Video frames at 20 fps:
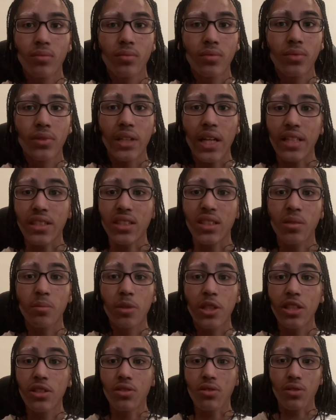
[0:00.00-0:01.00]
that's going to
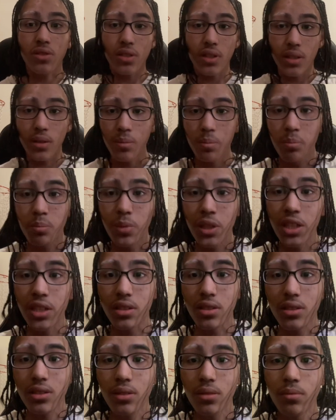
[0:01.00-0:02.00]
be interesting.
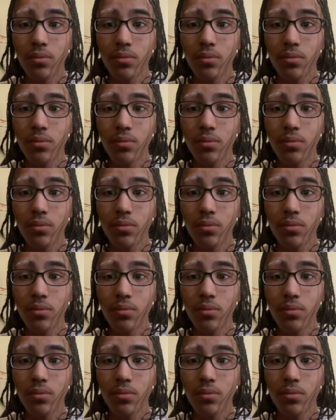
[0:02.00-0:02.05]
Peace.